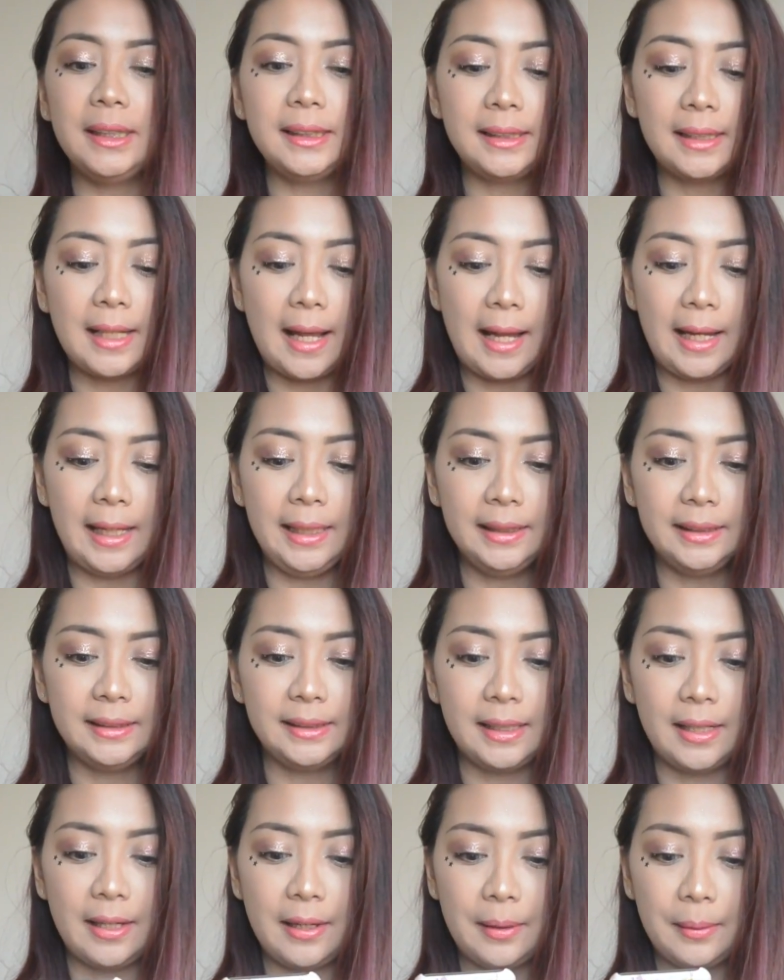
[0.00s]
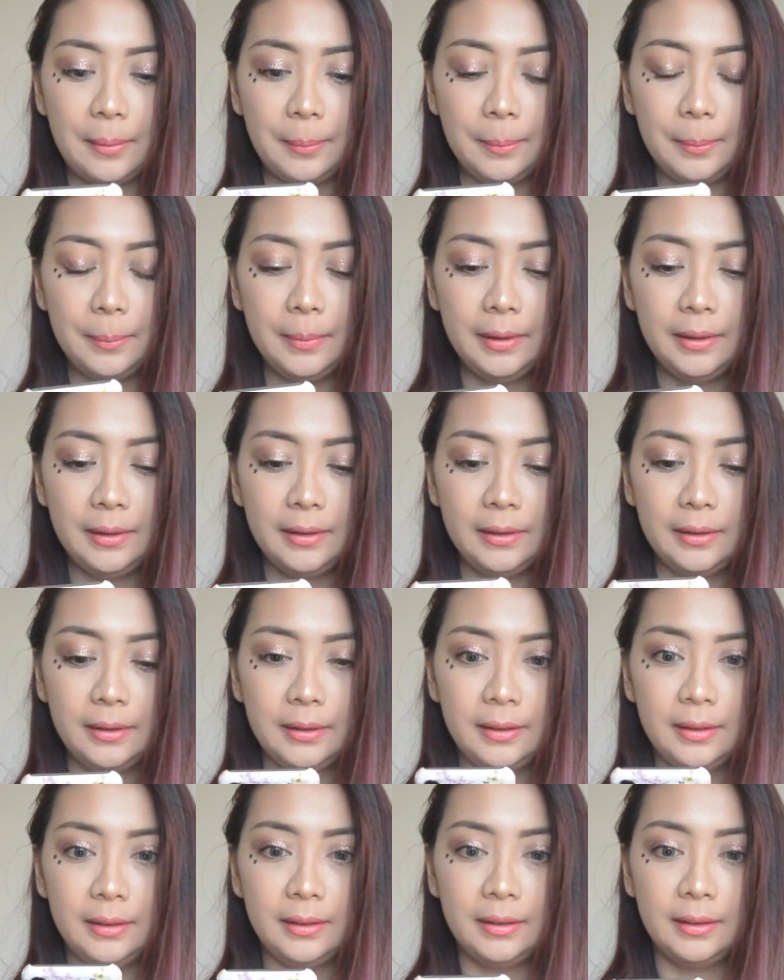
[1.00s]
this item,
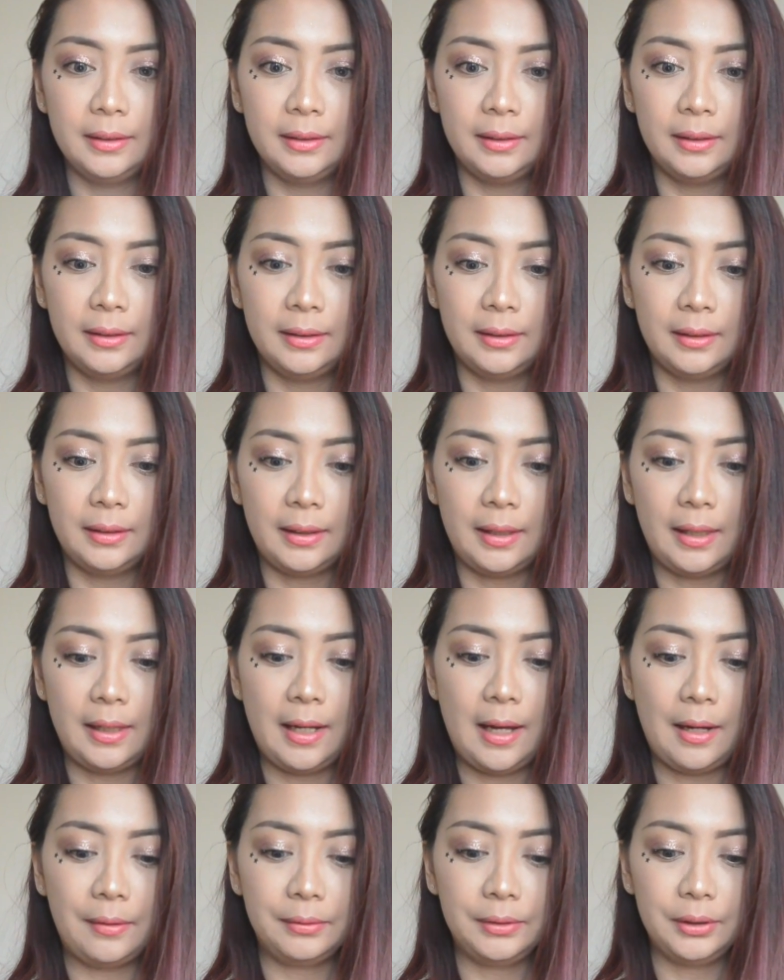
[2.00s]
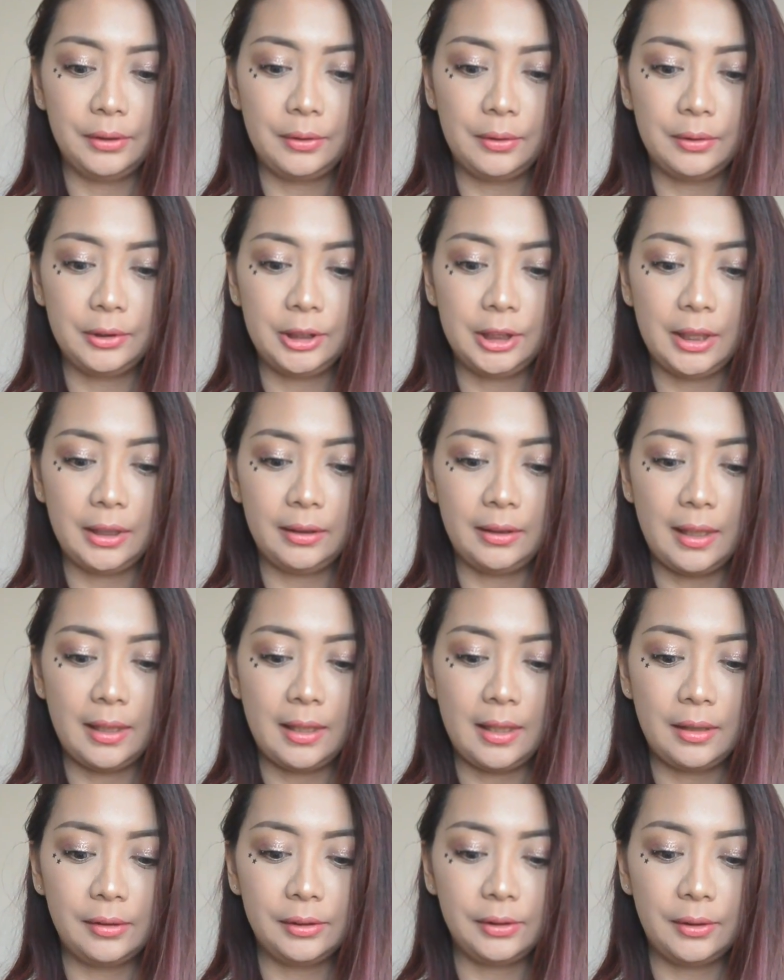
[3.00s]
I have to go check
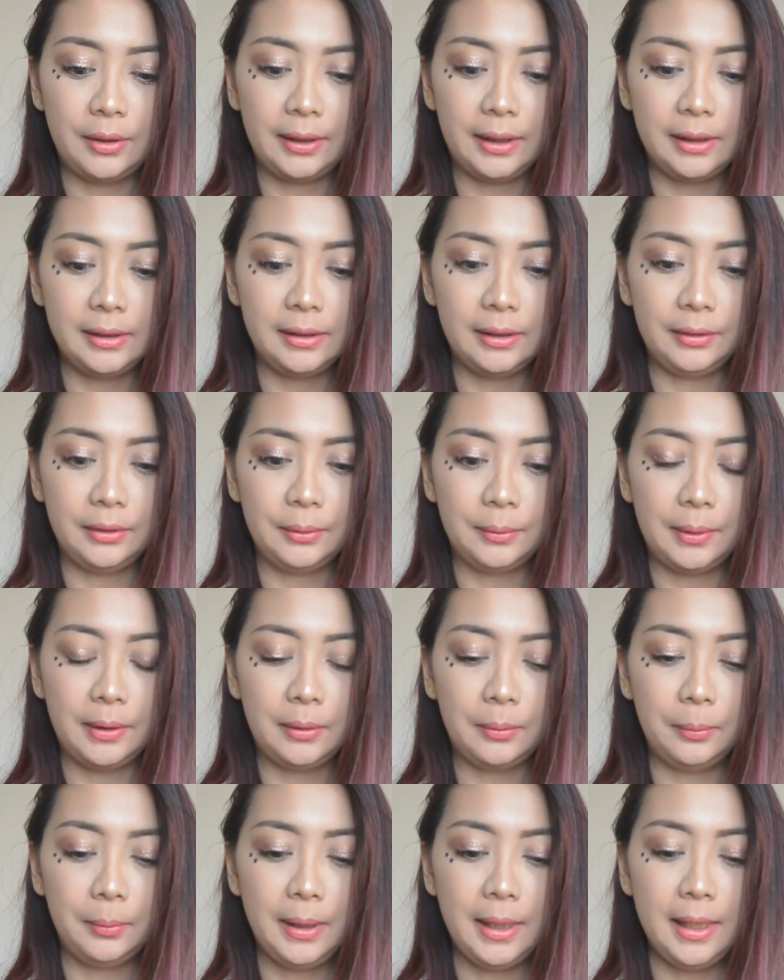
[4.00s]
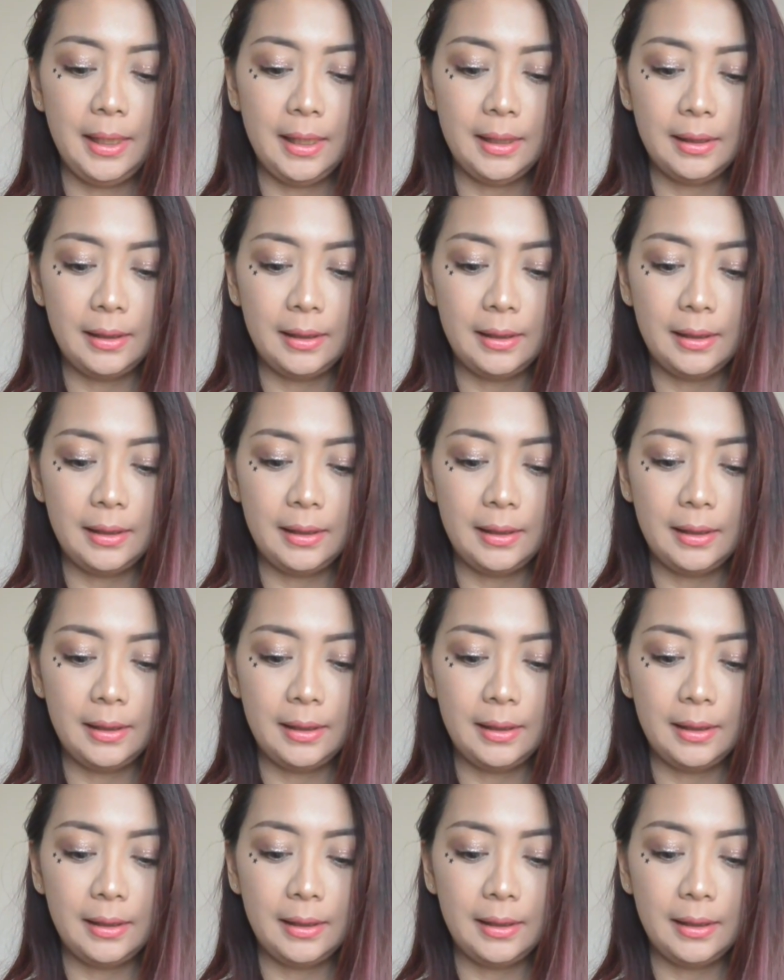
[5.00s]
that out so I can tell you right away.